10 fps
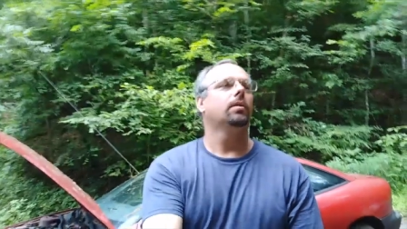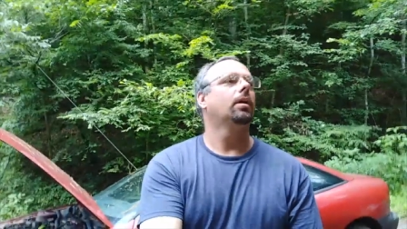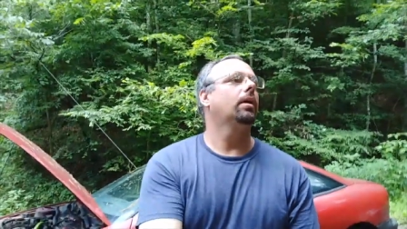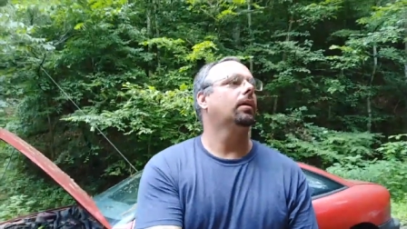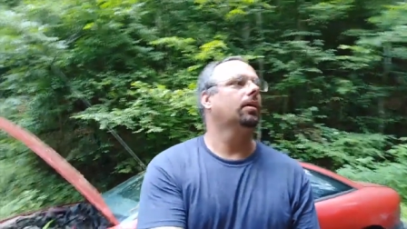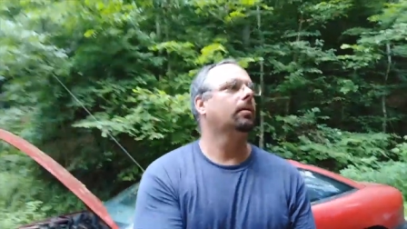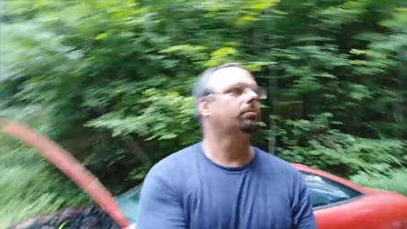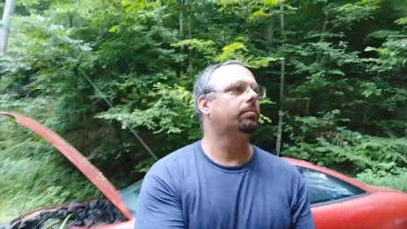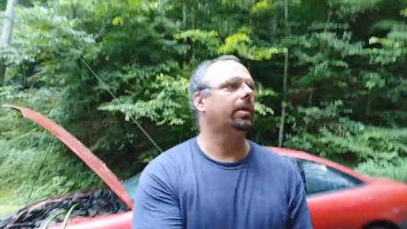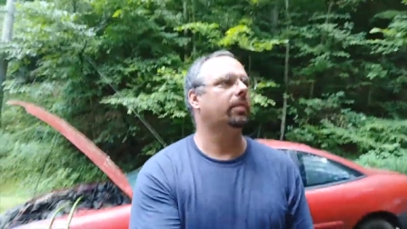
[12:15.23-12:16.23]

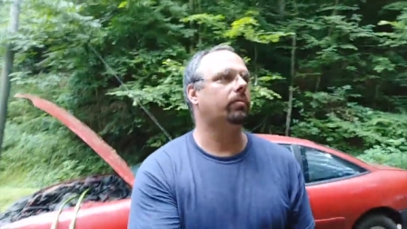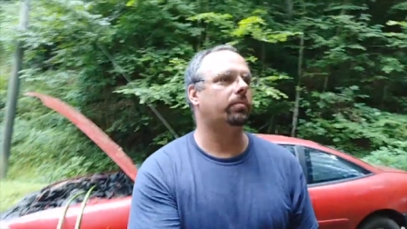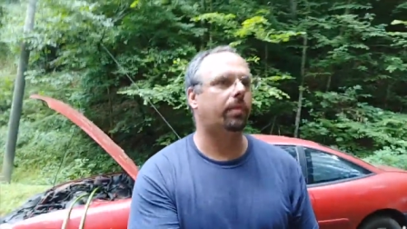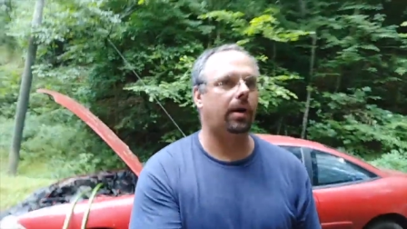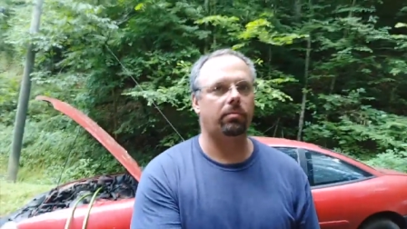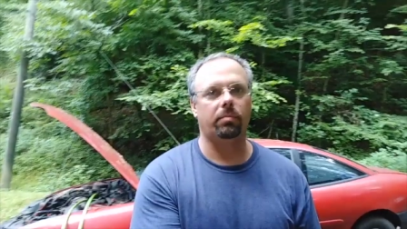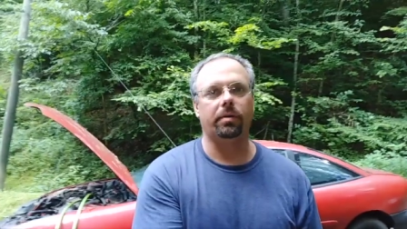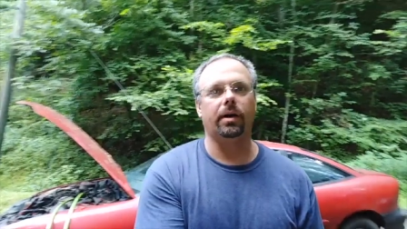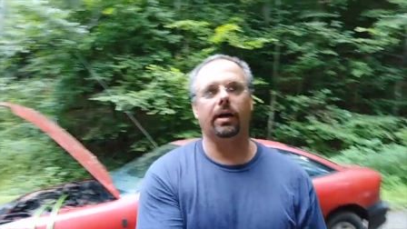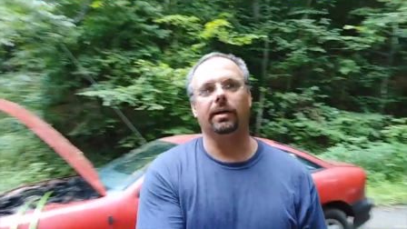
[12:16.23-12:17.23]
It would
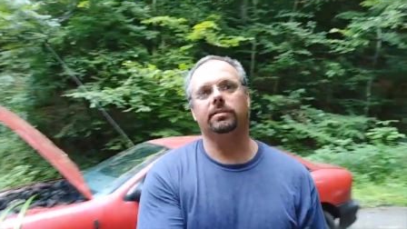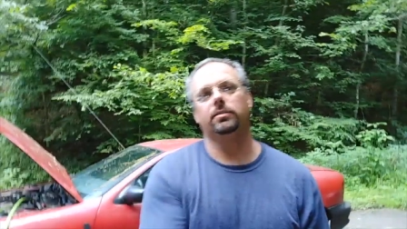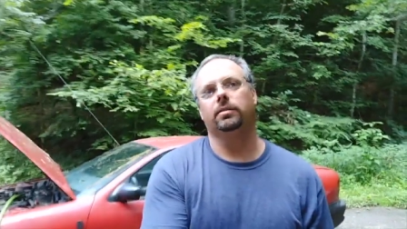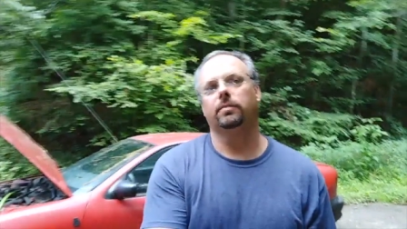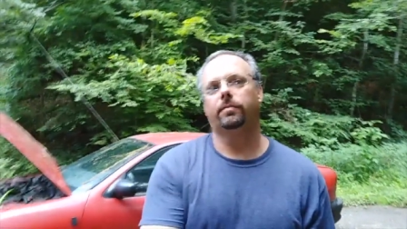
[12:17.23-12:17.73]
probably last